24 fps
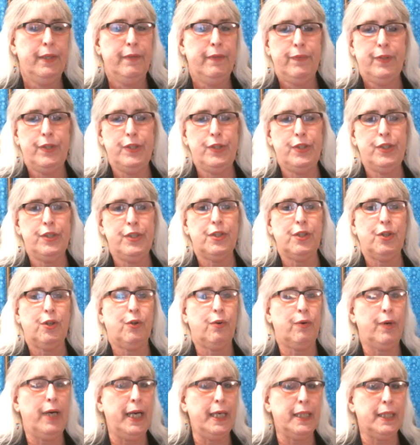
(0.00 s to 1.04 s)
This is a
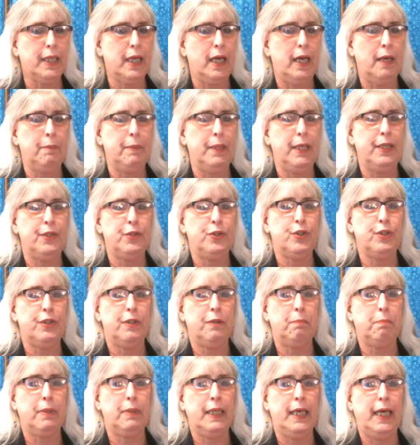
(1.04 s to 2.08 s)
great combination
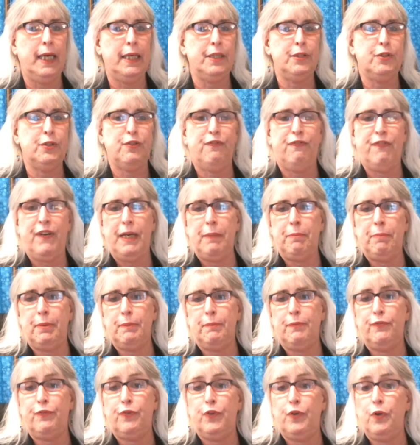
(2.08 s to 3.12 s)
of planets
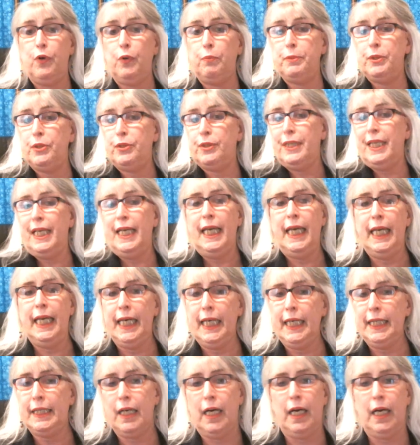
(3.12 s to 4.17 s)
favorable for any
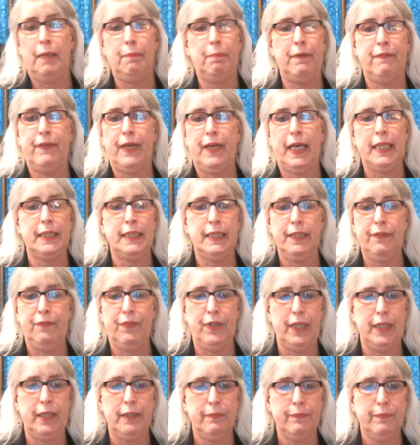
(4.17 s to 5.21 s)
type of
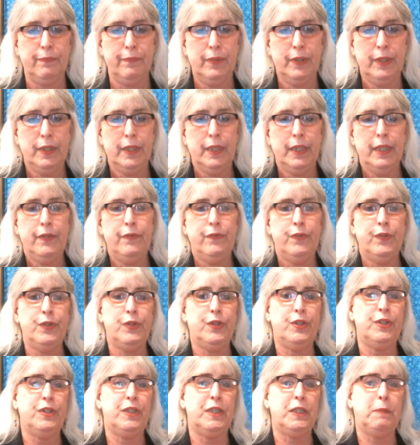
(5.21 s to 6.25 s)
activity. This
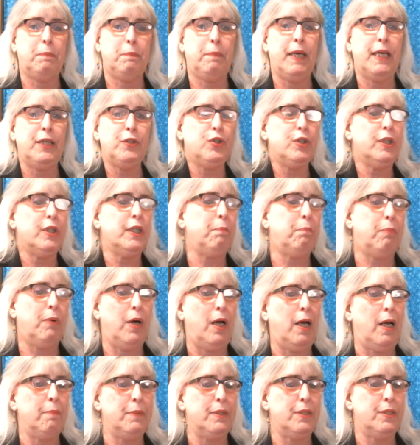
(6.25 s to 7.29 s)
is especially
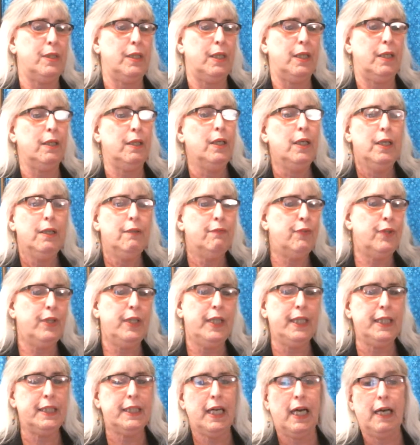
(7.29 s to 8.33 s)
promising for
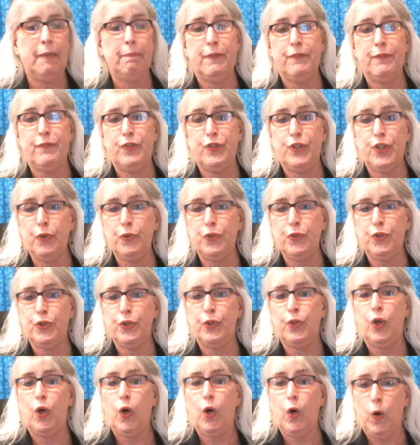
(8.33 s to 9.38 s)
any type of
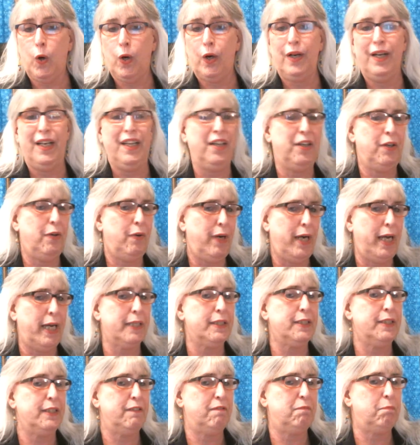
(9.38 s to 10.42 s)
social or
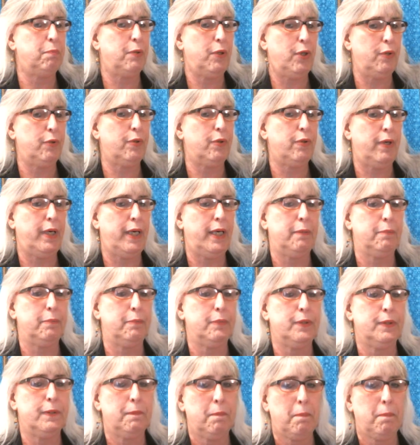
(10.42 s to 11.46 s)
interactive programs.